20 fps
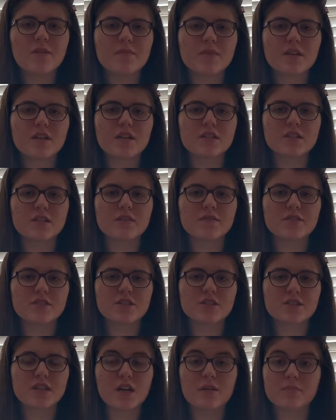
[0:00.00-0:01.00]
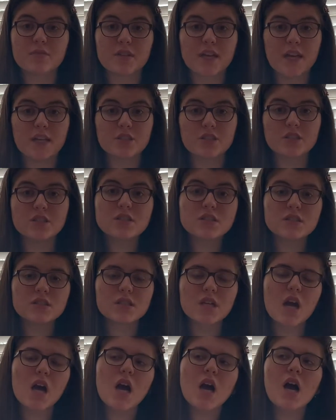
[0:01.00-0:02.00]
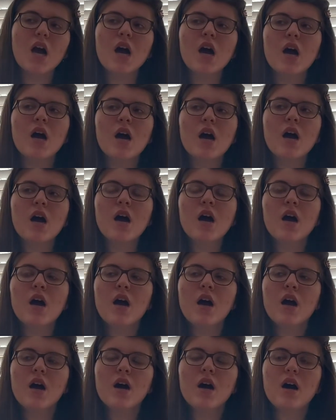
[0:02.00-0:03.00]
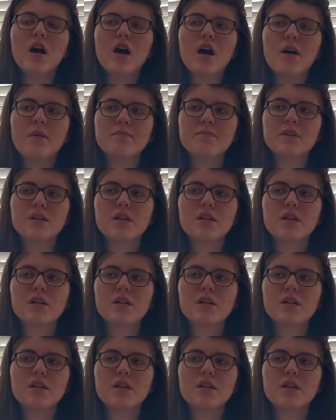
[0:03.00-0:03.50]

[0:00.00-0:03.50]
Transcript: because of just complications. Yeah.